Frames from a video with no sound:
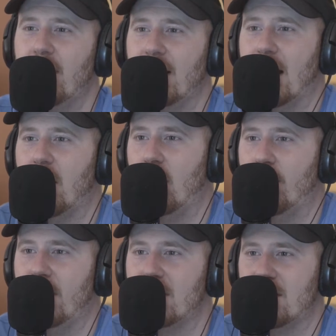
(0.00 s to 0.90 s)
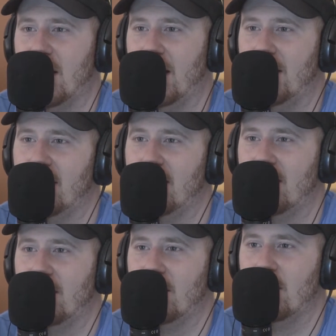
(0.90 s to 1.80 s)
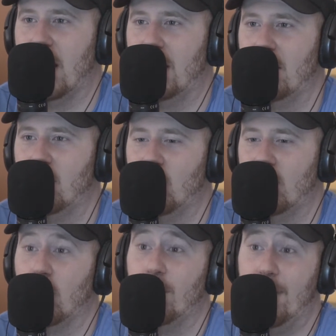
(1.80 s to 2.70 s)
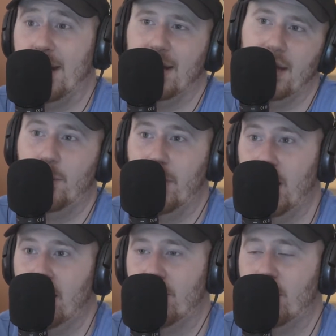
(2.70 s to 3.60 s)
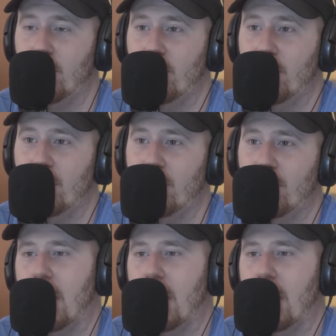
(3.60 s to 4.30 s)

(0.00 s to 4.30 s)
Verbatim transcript: you think that at all because of like, like were, were men getting paid for doing what you were doing?